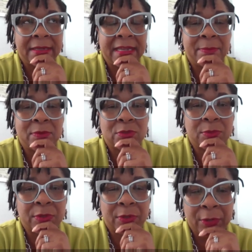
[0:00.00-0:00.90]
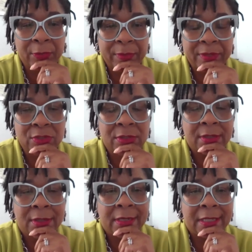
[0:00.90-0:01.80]
able to encourage
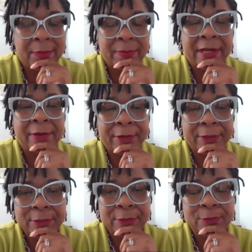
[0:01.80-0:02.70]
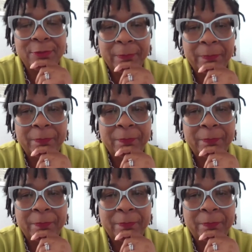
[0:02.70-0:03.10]
and empower our children.